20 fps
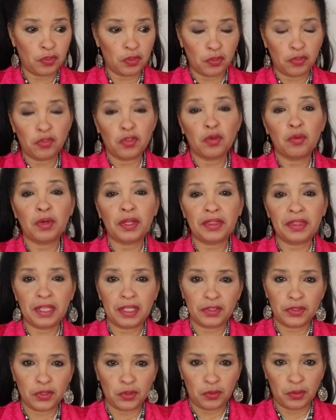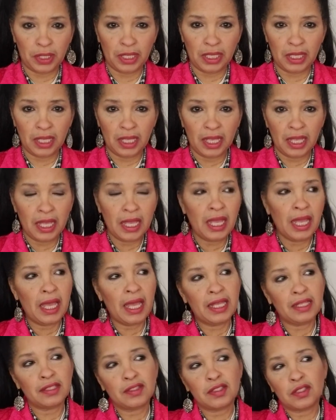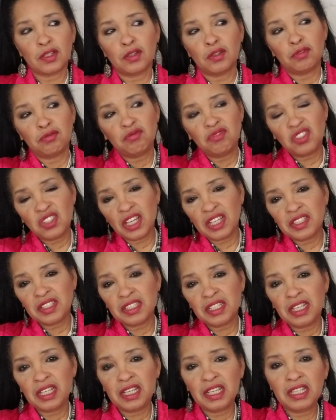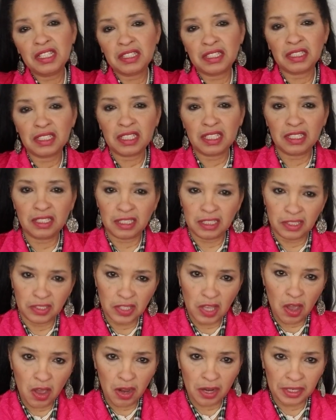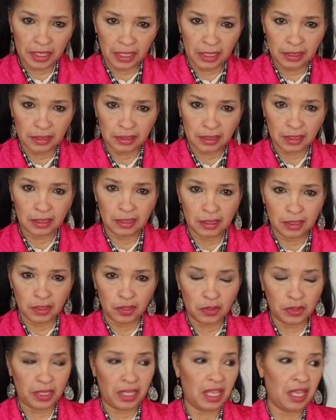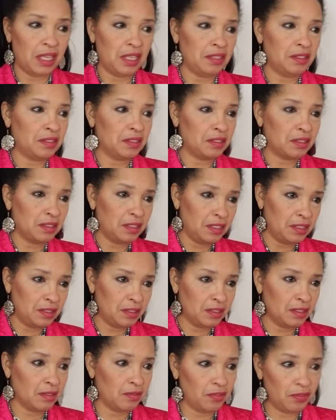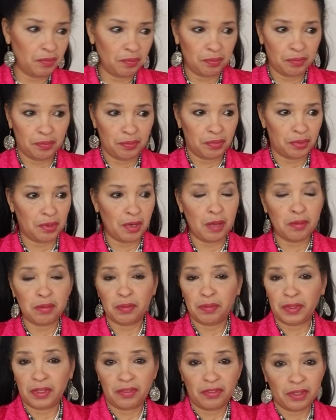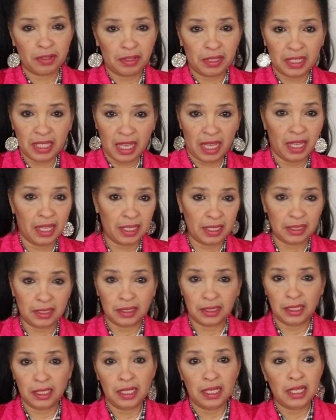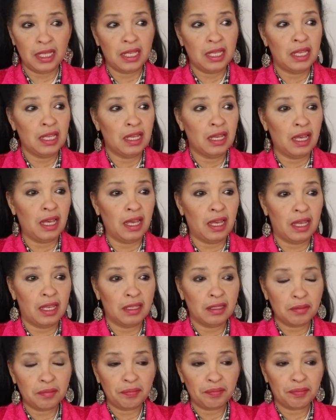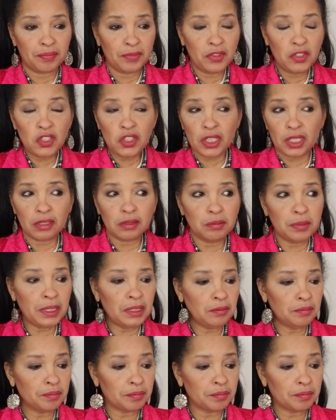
for what they're doing. And so Jussie, he's an easy target. Okay, he's probably a very kind gentleman.